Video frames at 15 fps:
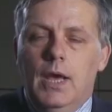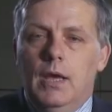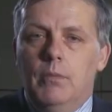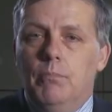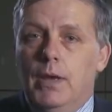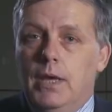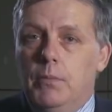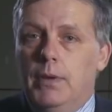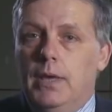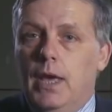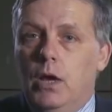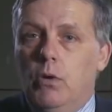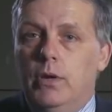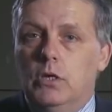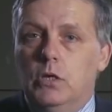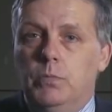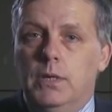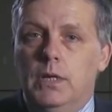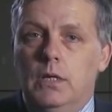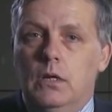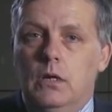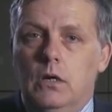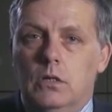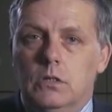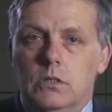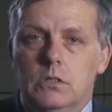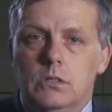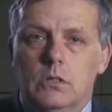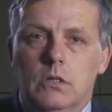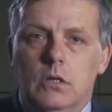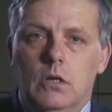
and maybe how it could be enhanced.